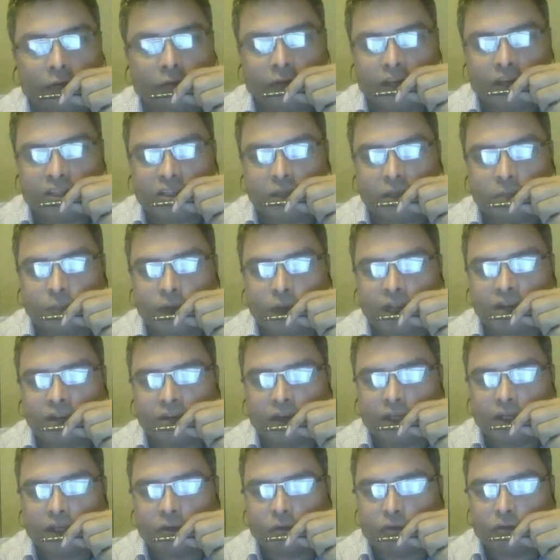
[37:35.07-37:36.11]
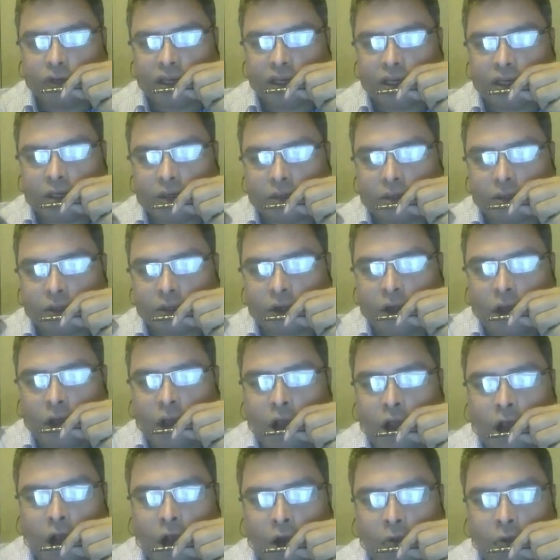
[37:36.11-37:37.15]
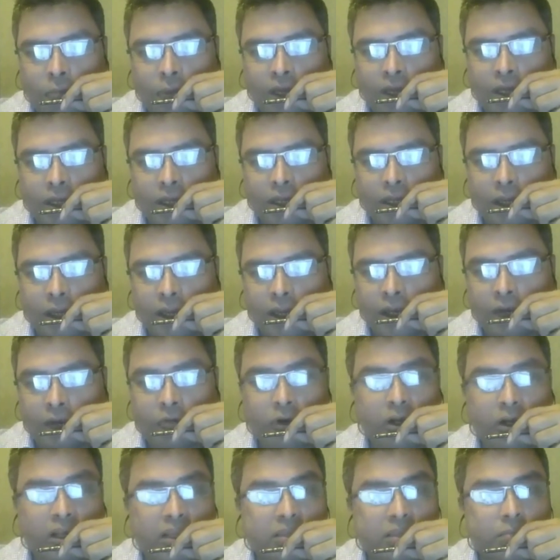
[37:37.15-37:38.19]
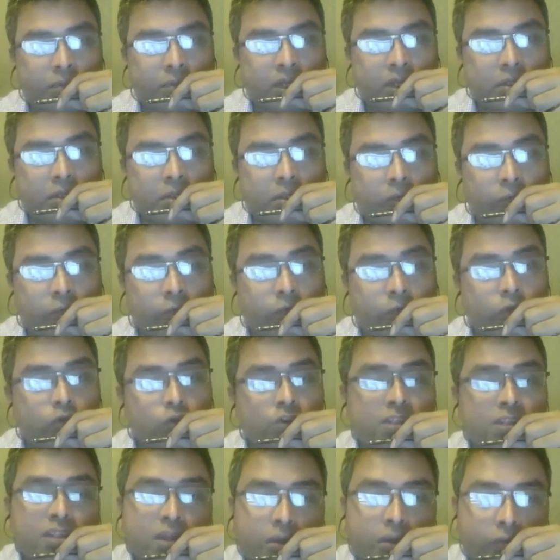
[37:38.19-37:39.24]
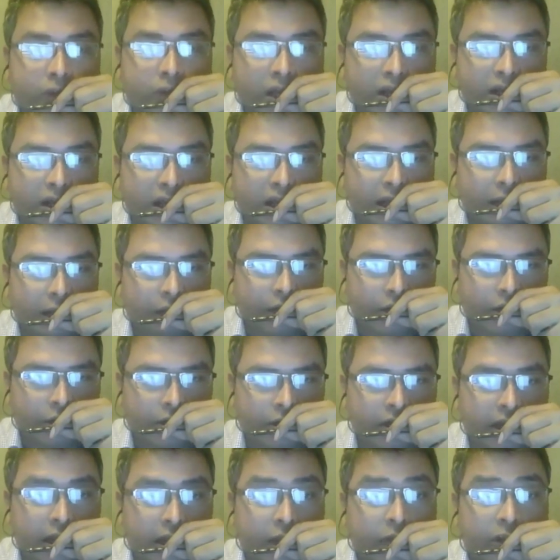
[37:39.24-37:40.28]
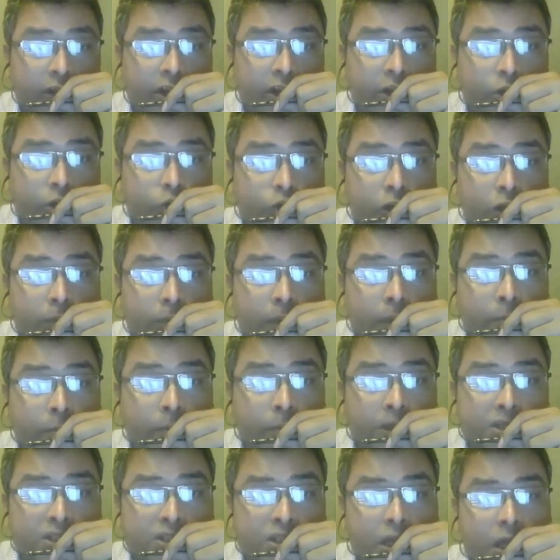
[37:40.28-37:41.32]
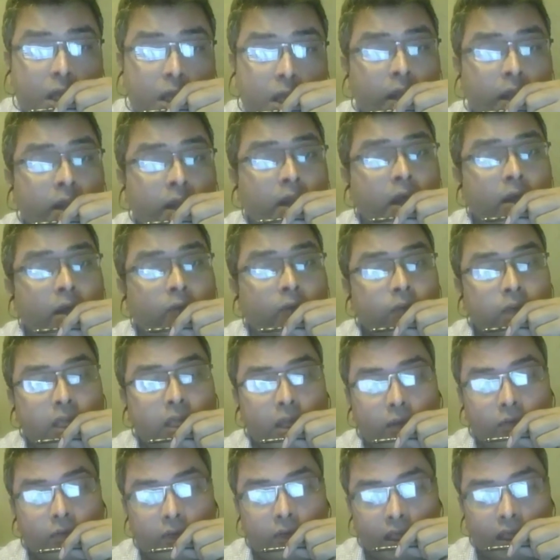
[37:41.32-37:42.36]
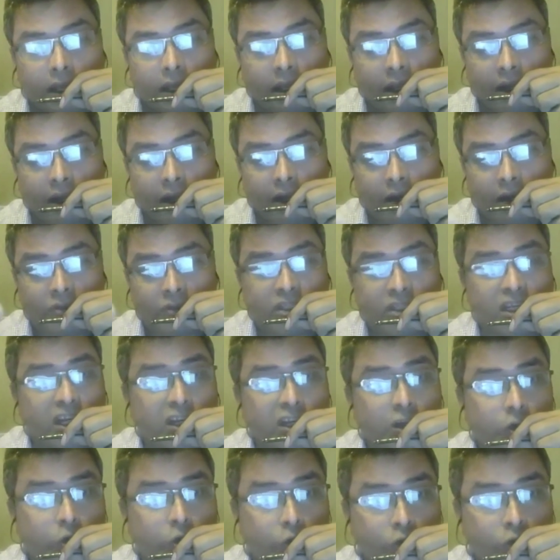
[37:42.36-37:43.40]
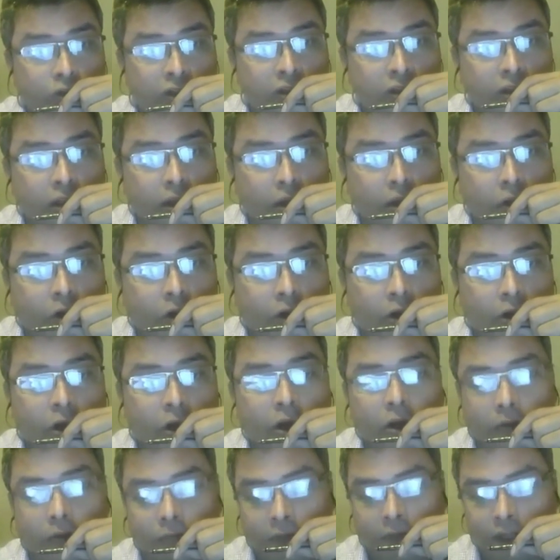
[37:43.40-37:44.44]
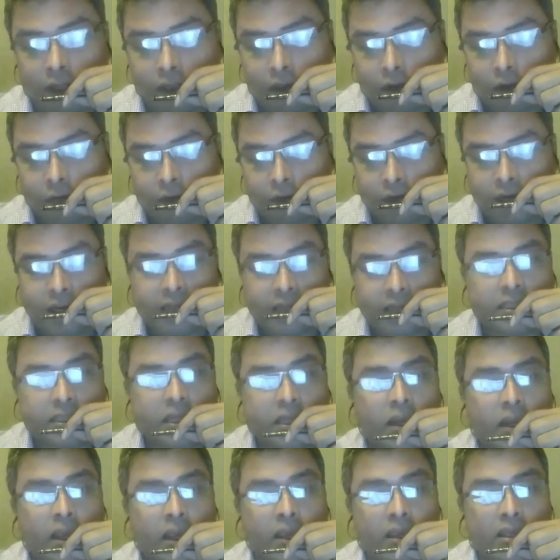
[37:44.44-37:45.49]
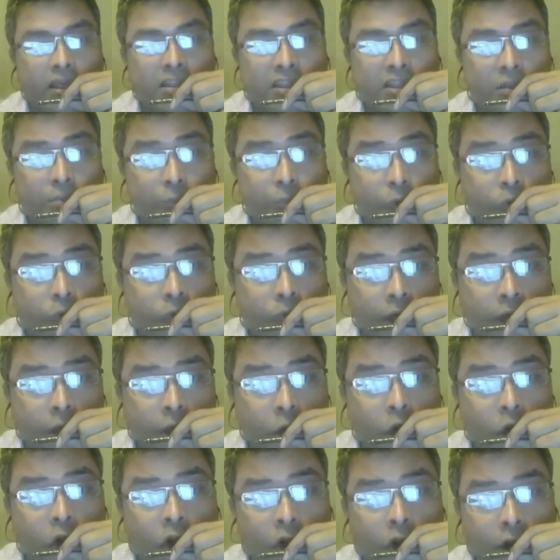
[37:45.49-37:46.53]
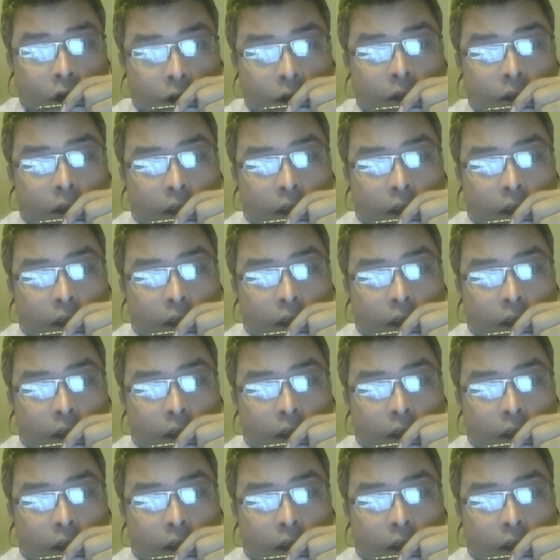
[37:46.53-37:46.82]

For example, I try to look at how many advertisements views that we are delivering to the members, and are we having a kind of steady growth in that or not, whether our Alexa rank is improving or not,